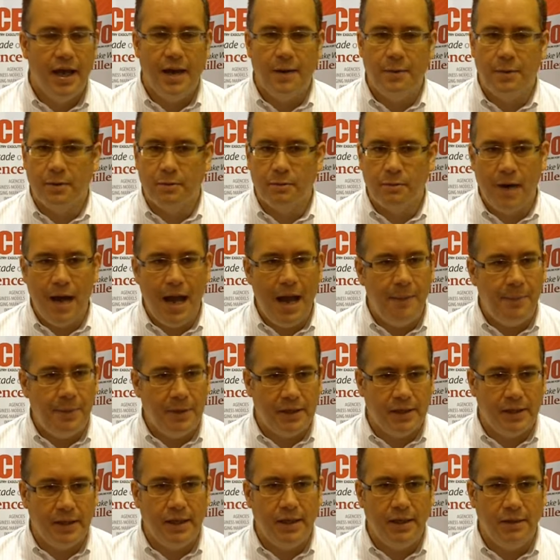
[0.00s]
and we're
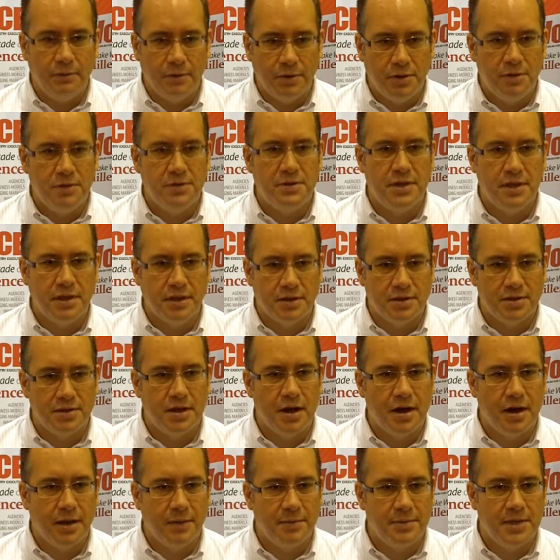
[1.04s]
rapidly reducing the
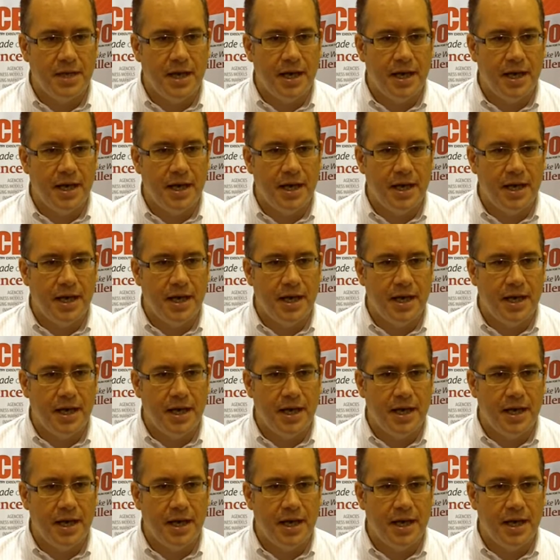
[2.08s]
startup